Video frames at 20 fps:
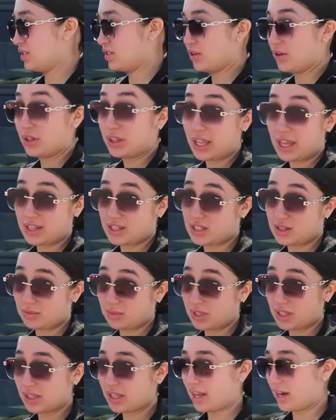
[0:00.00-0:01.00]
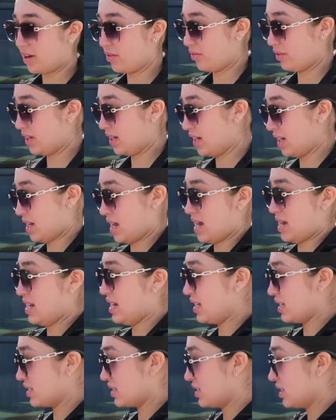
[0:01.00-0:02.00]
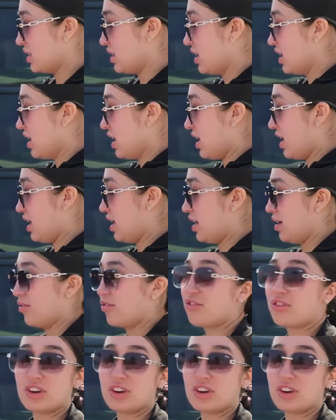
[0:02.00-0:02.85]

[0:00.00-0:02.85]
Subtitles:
So that's something that I really like